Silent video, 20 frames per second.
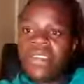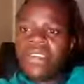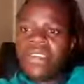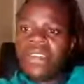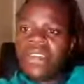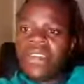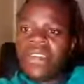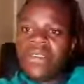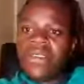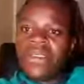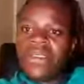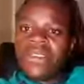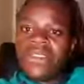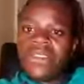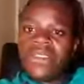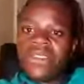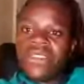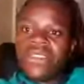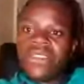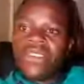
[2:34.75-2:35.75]
What's not?
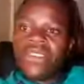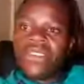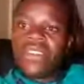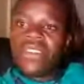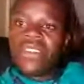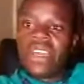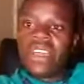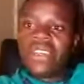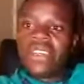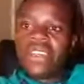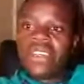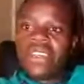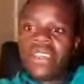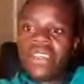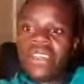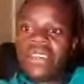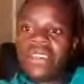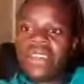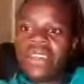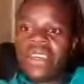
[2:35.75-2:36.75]
Oh, the
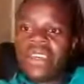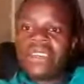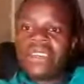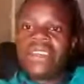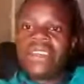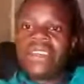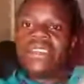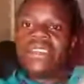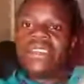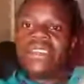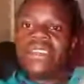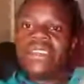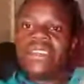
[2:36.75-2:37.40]
internet. Yes, yes.